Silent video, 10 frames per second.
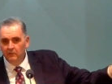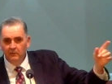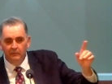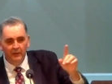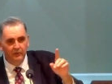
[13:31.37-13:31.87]

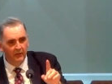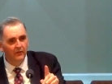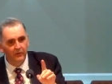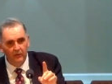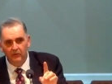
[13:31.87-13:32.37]
But
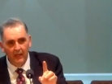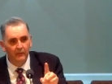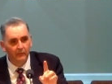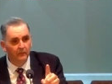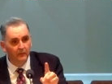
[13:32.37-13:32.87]
Jesus said,
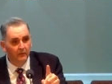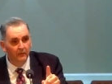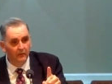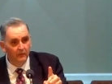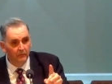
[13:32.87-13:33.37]

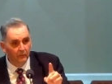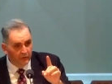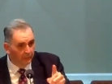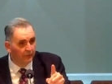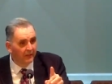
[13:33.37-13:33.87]
Would you
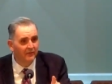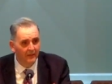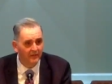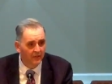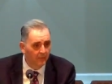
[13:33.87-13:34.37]
please
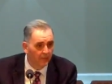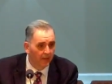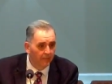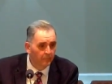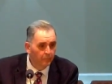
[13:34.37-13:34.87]
listen to me?
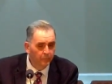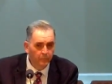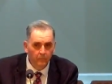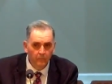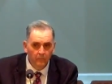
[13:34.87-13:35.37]

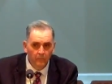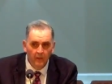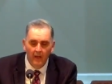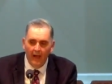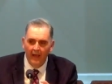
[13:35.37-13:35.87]

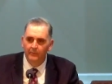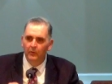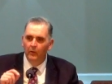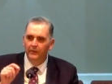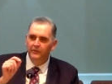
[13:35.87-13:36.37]
I am
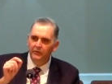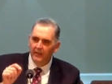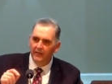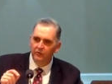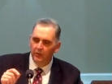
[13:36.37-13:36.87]
going to
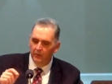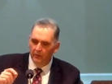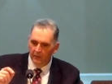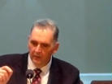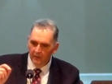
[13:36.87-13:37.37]
send you
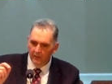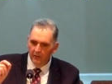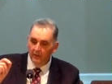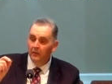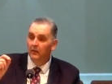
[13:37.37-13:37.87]

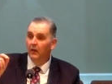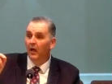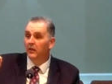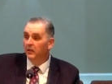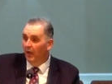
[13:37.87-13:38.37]

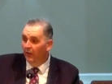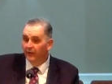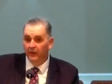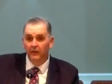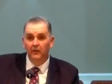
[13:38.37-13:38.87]

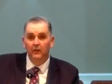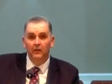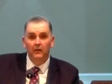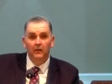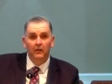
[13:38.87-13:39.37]
another
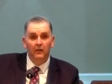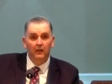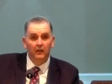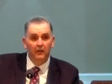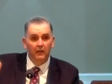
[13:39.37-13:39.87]

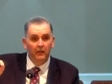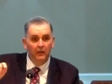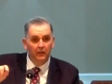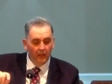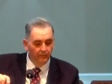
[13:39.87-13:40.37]

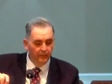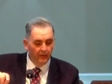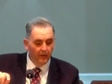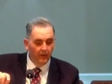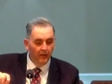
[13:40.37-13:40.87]
comforter,